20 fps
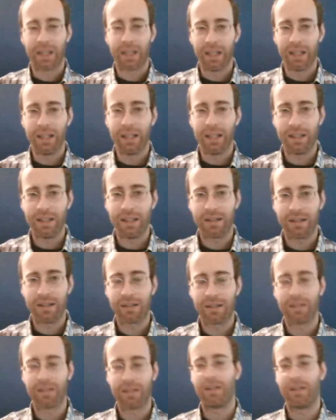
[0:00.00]

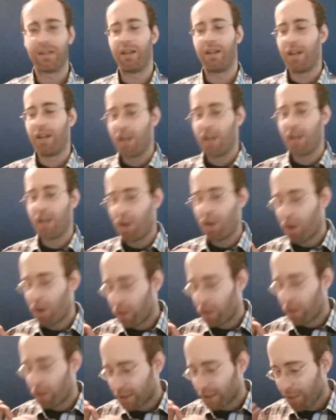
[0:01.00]
is
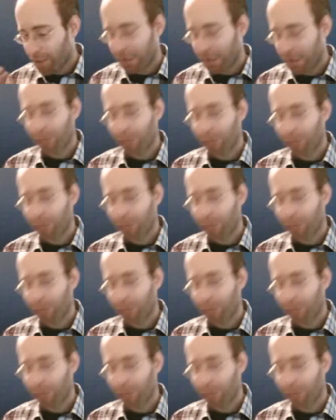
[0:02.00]
something that